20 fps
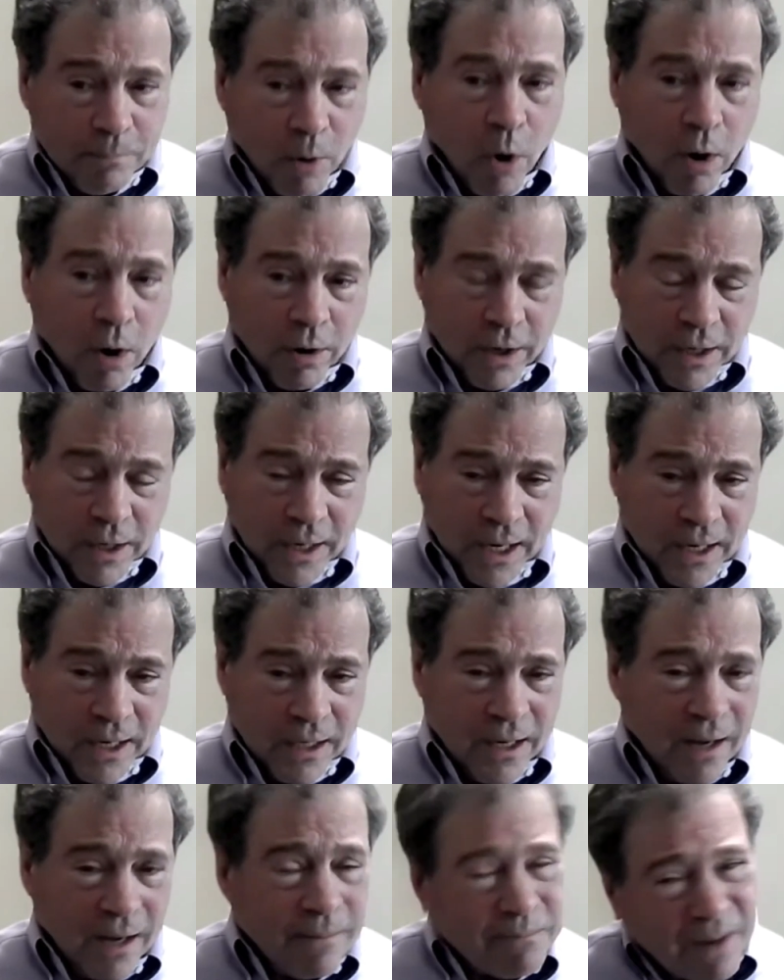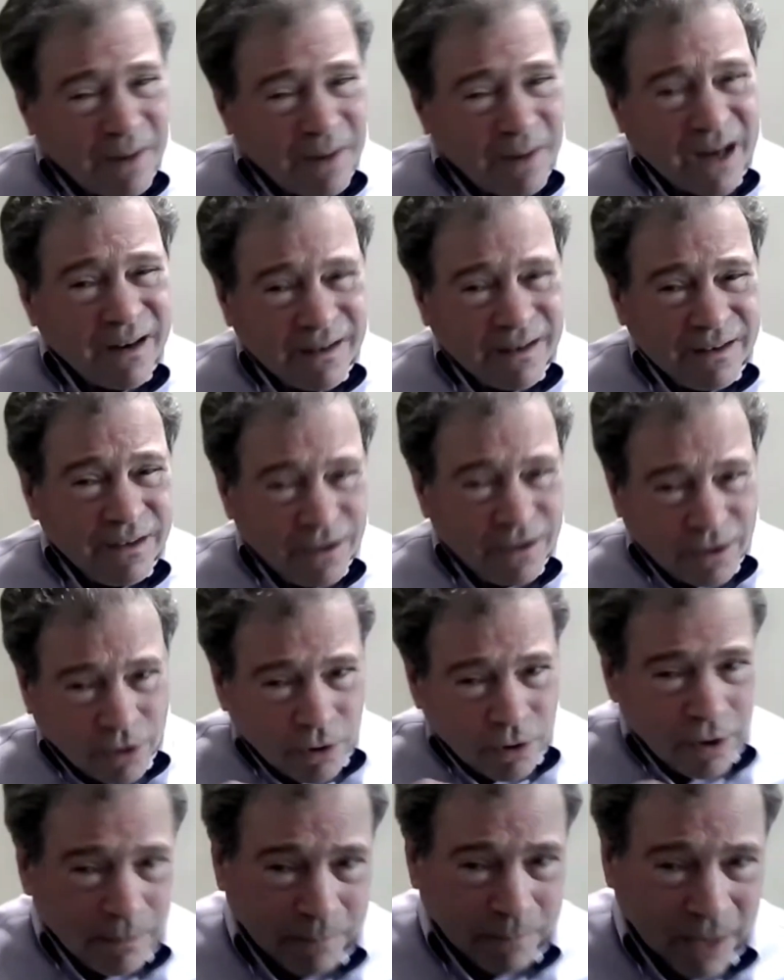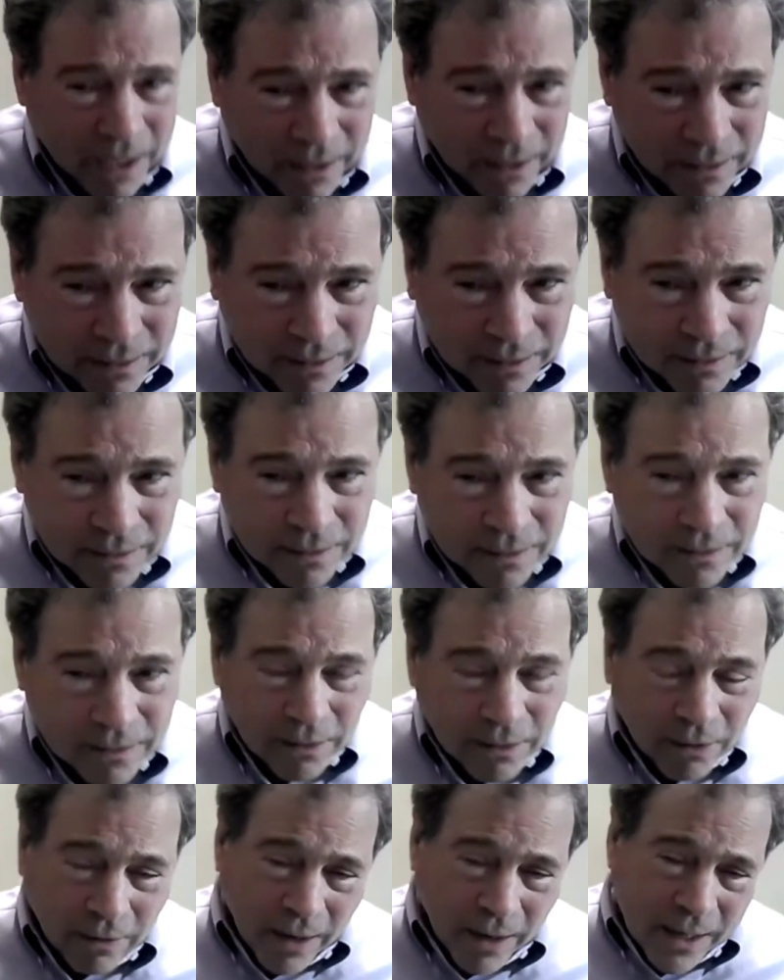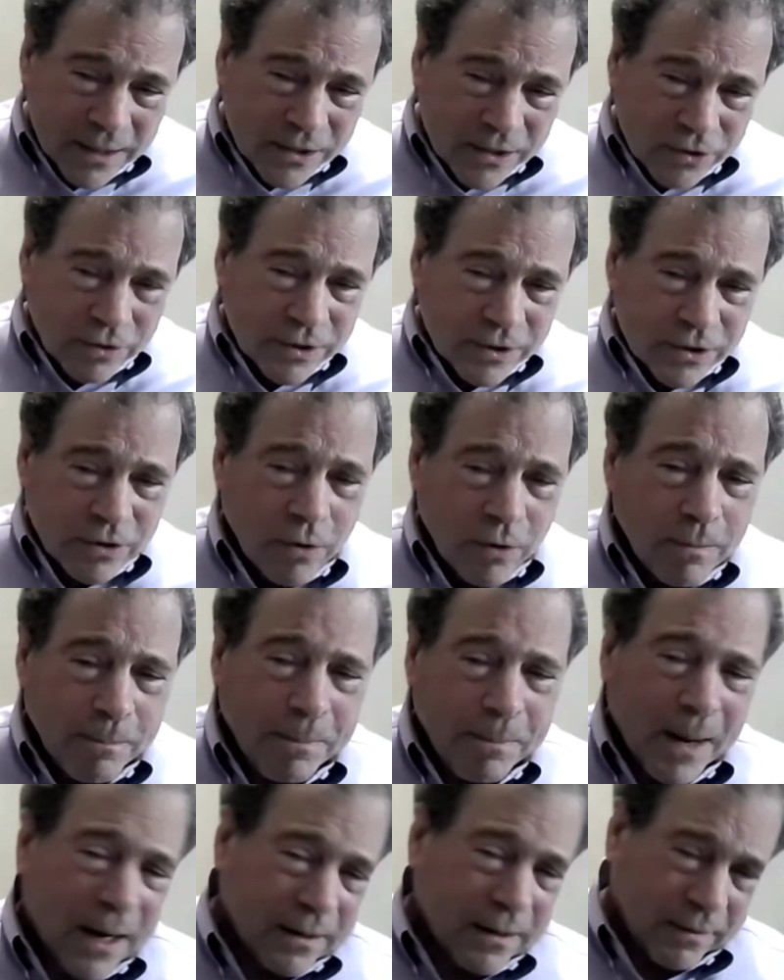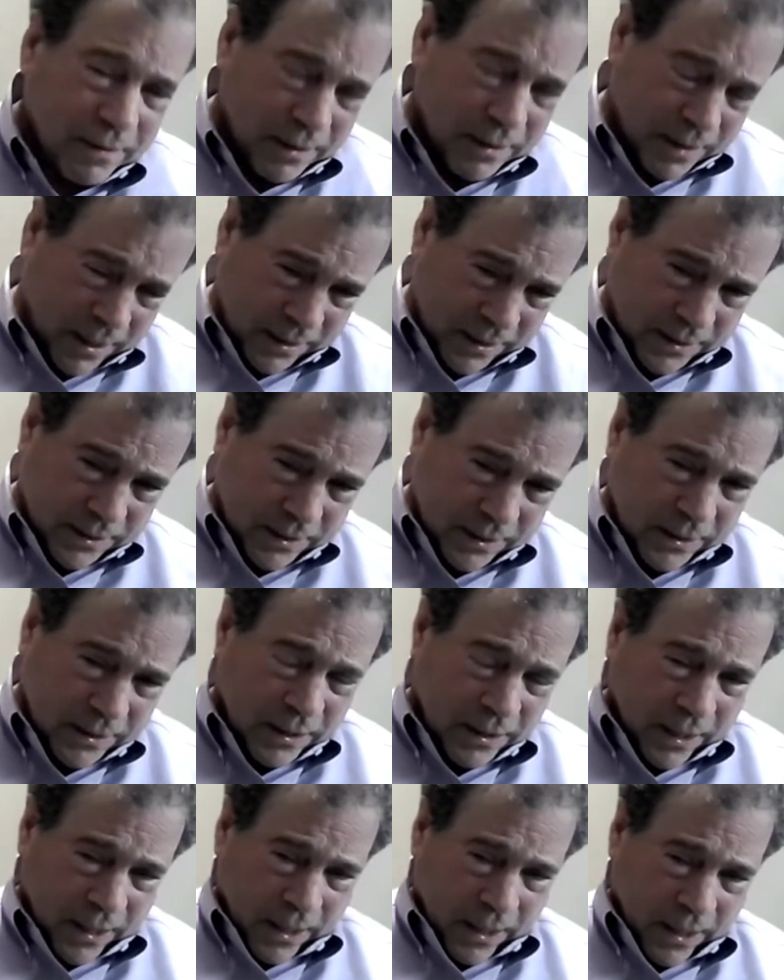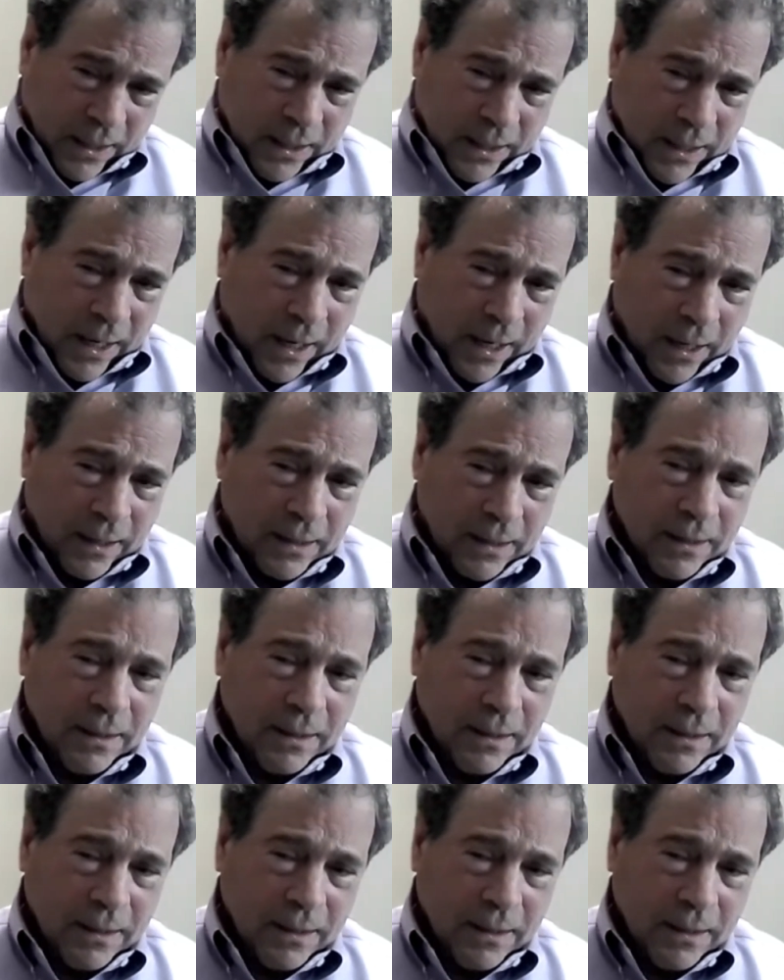born in 88, but you could have been. All right, so let's go back to 1988.